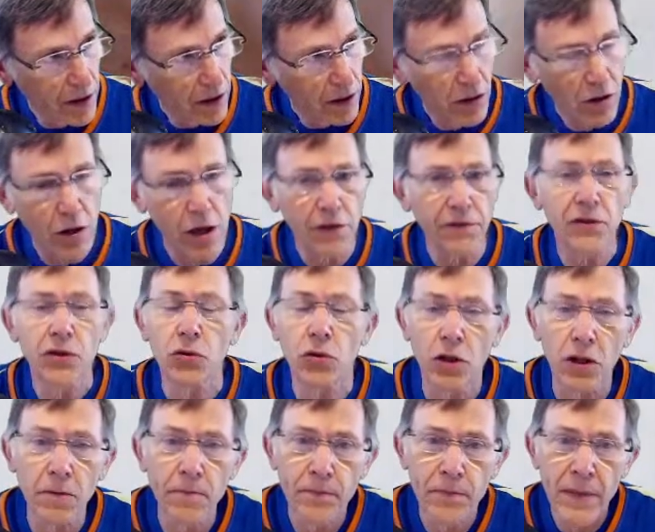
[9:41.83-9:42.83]
Golf
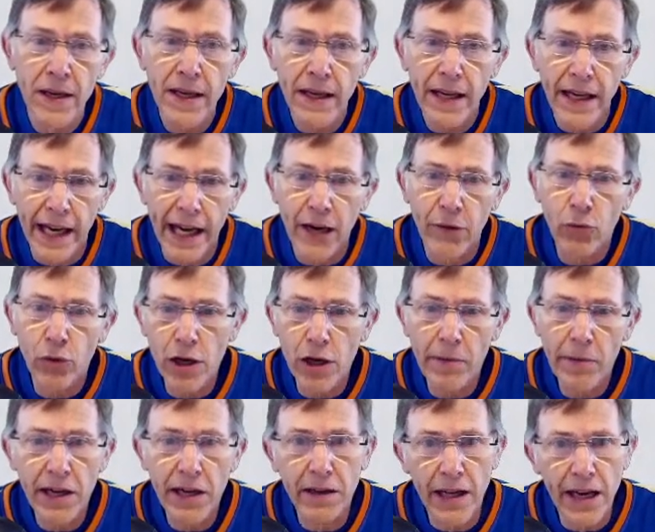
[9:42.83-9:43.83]
Tour, and we're going
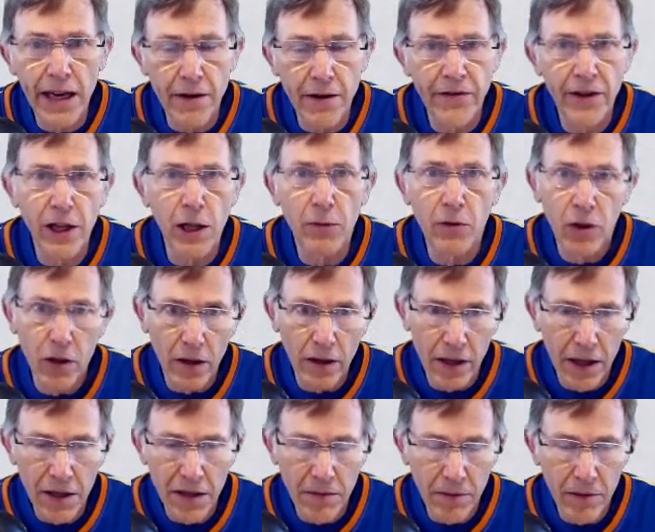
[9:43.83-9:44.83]
to make that available
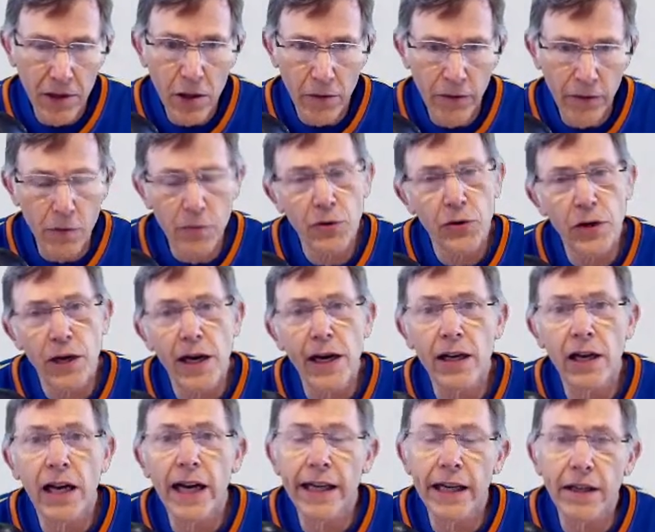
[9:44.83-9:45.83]
as for both the
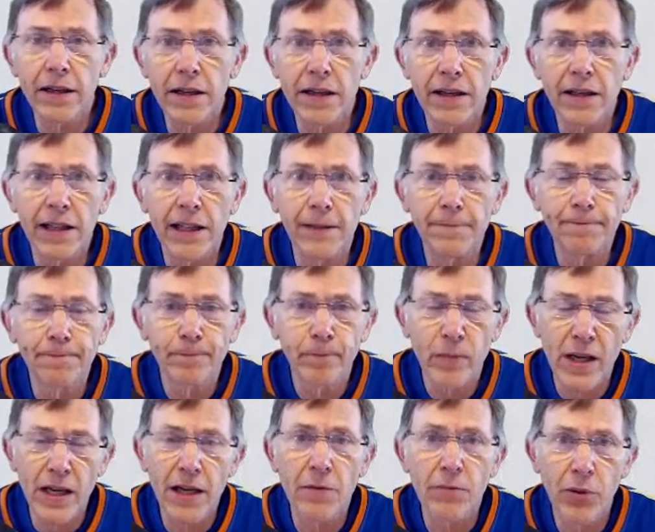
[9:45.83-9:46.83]
online and the
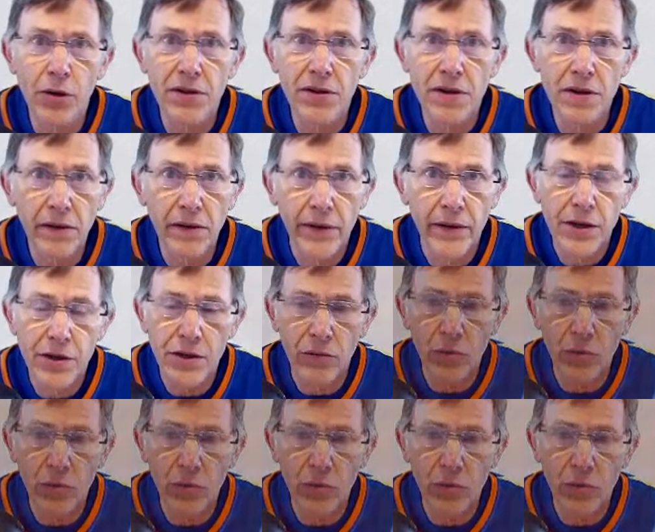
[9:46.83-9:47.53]
in-person convention.